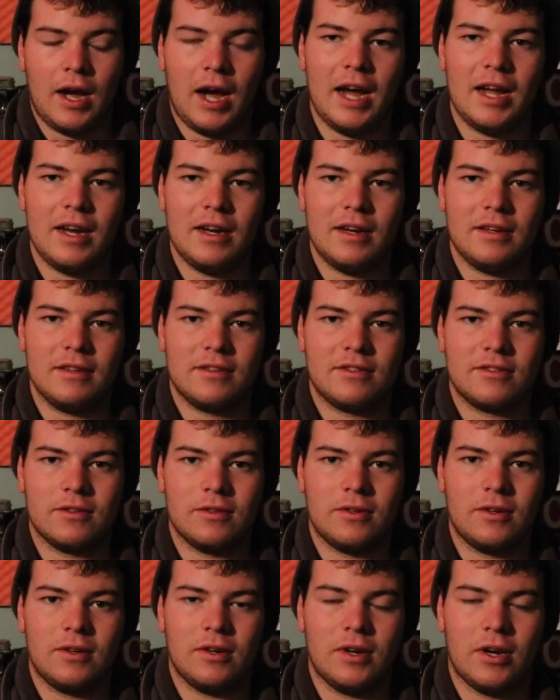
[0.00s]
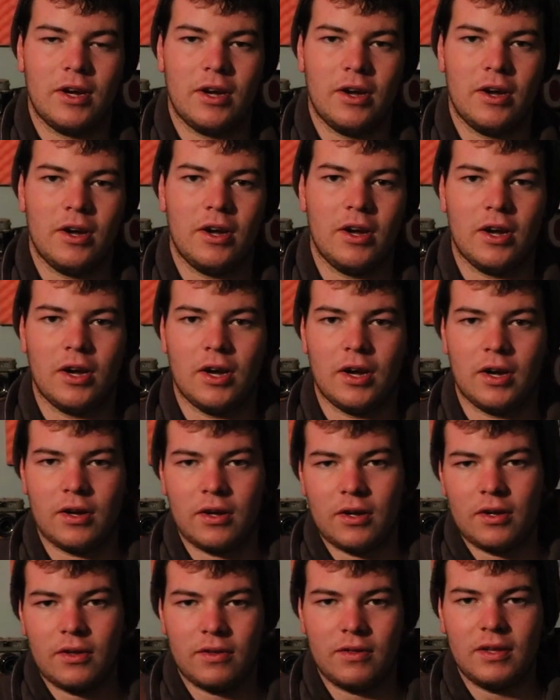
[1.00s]
I saw
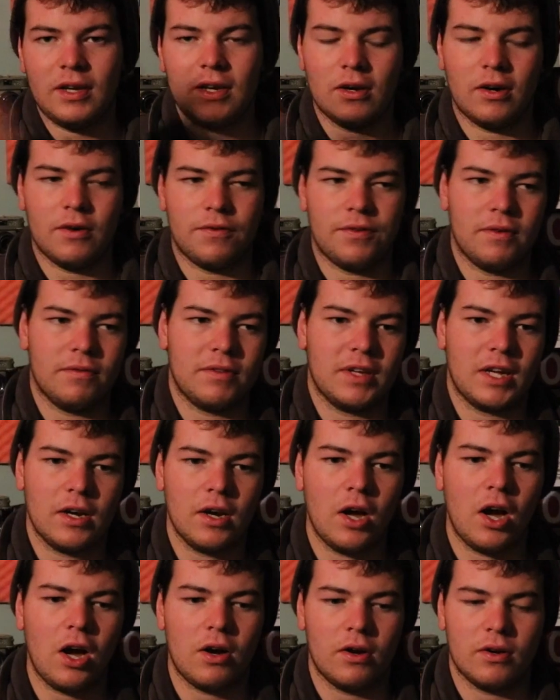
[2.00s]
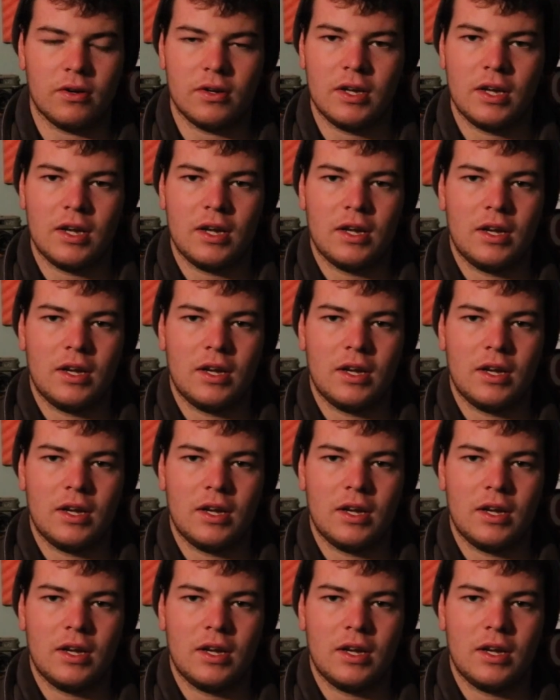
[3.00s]
her thing off, and I'm thinking, oh,